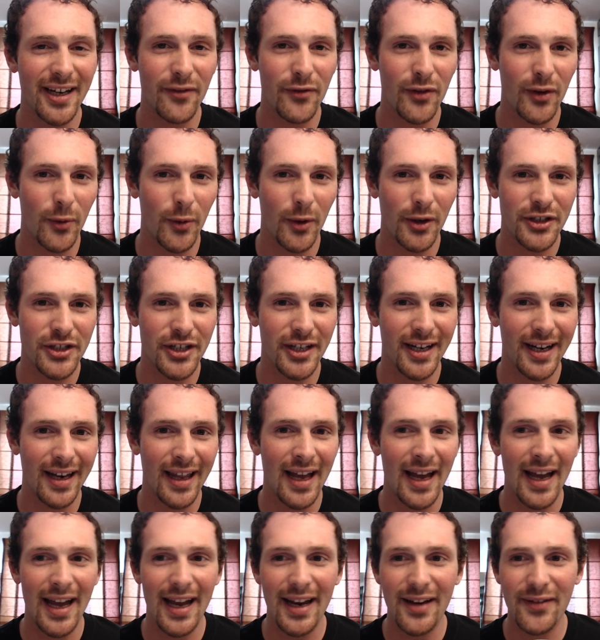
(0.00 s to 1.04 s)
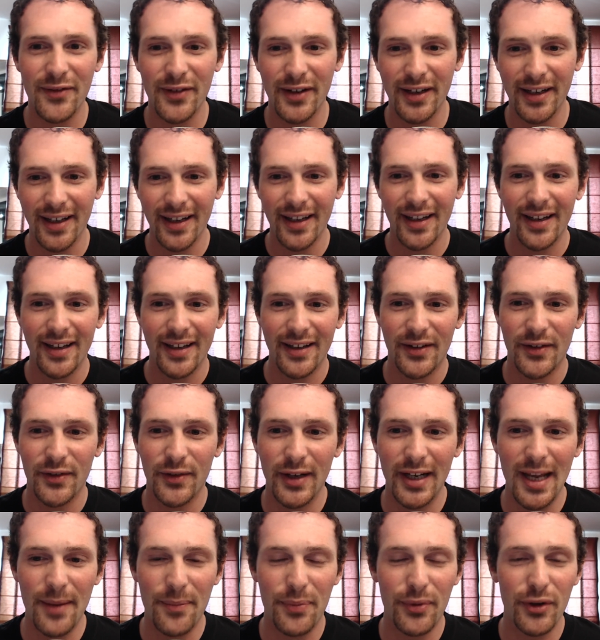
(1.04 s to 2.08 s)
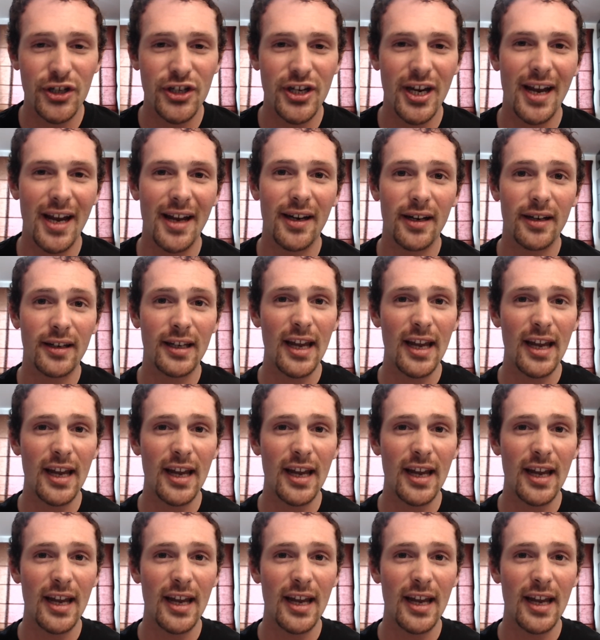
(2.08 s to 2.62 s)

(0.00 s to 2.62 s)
If you're watching live, really appreciate it.